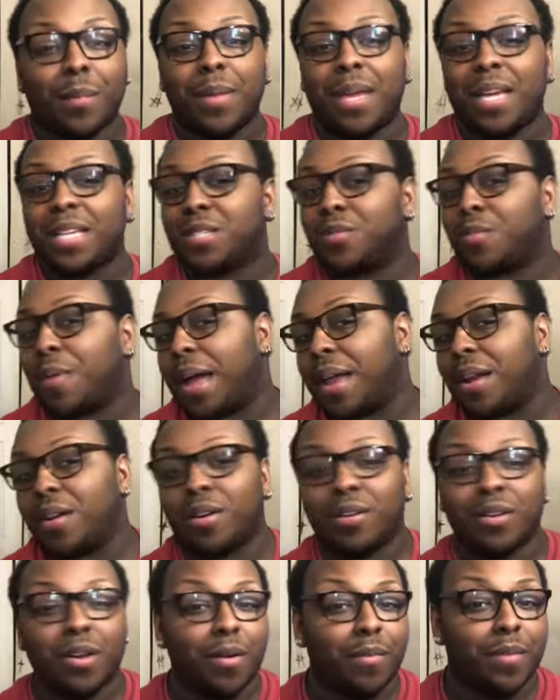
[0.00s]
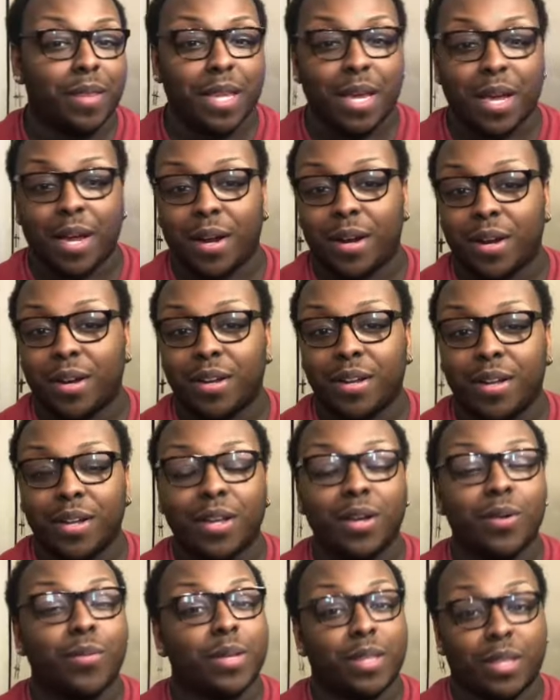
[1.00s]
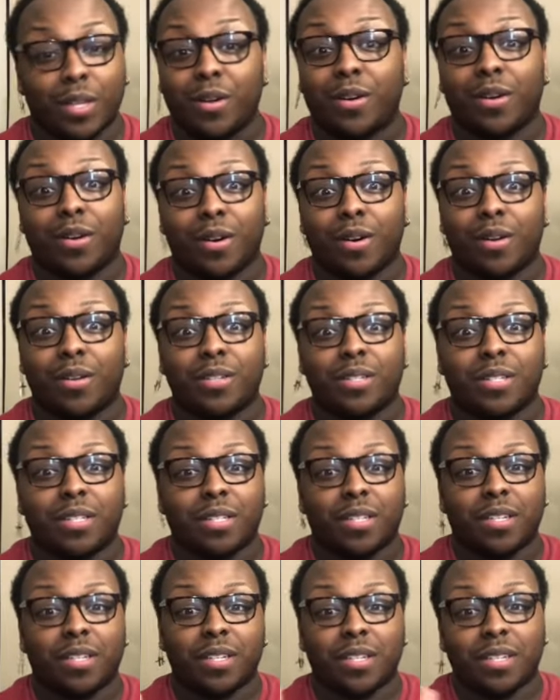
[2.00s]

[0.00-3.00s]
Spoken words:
Mia's right on over there with the girls.